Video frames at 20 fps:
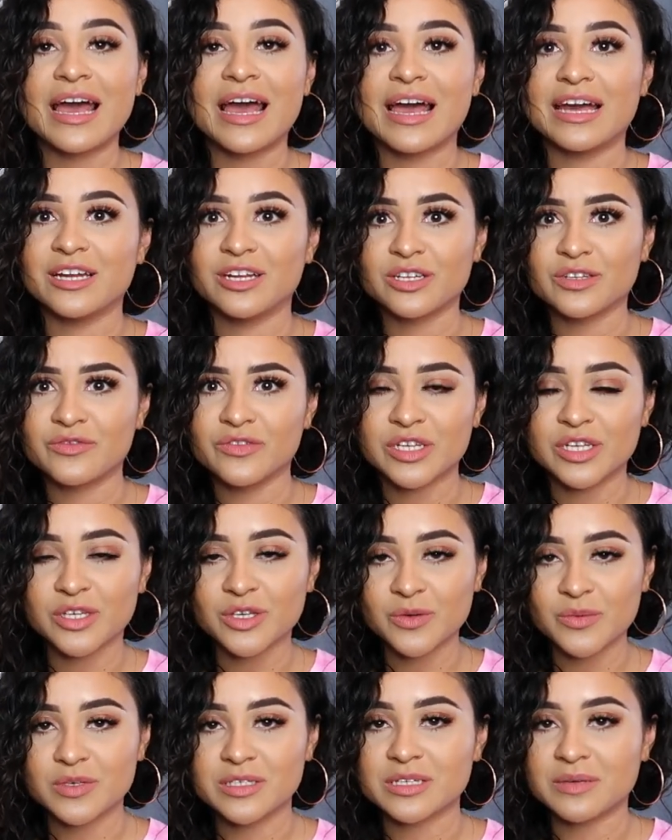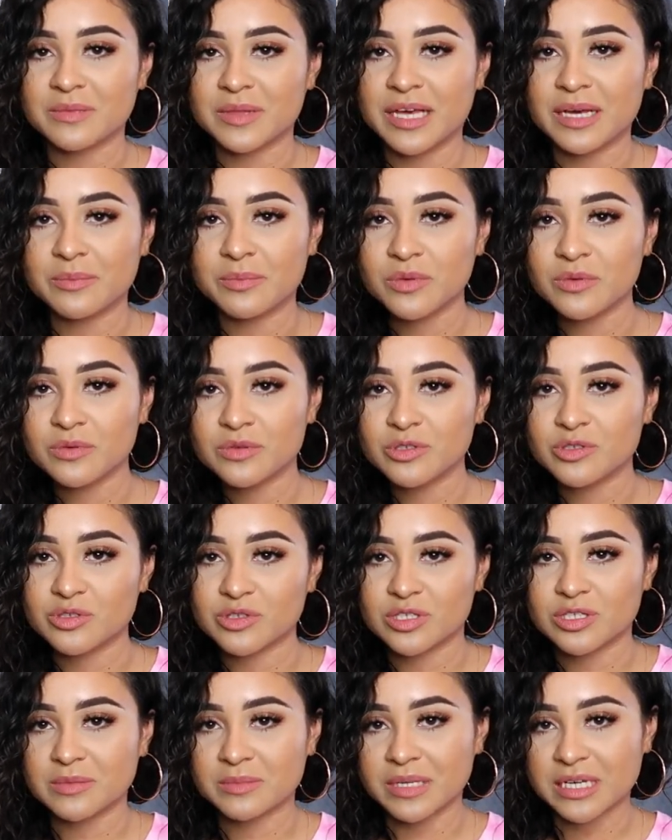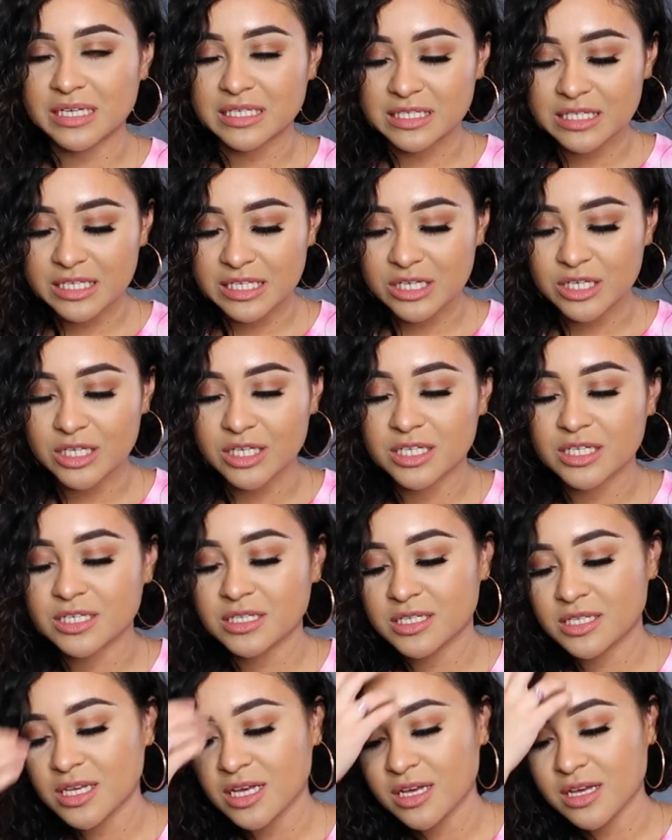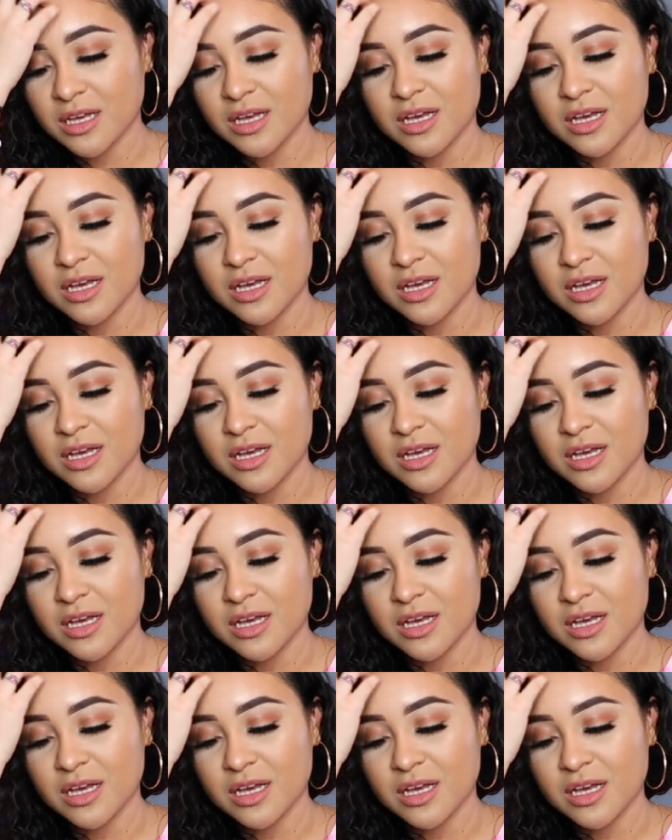and it looked really cute with some like boots or some like sneakers